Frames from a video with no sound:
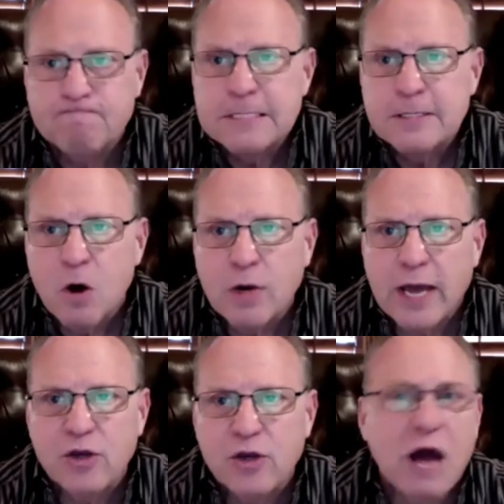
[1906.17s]
Okay.
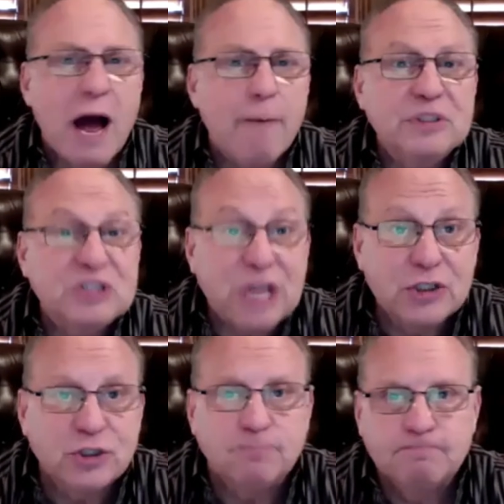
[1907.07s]
You know,
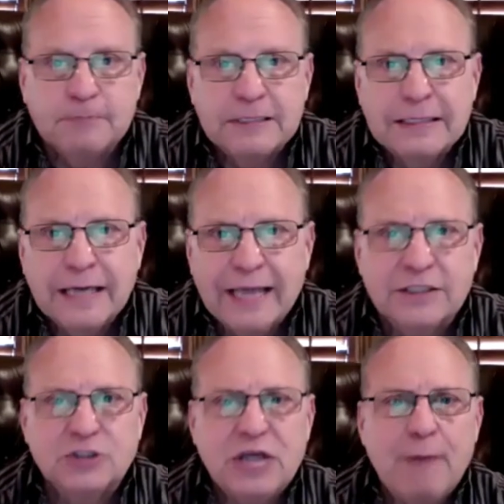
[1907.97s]
compensation as an
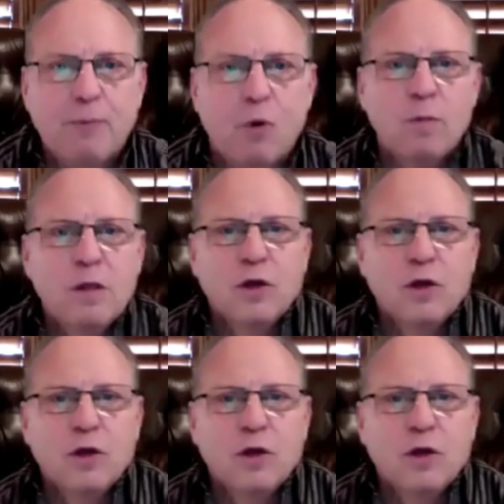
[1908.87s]
example,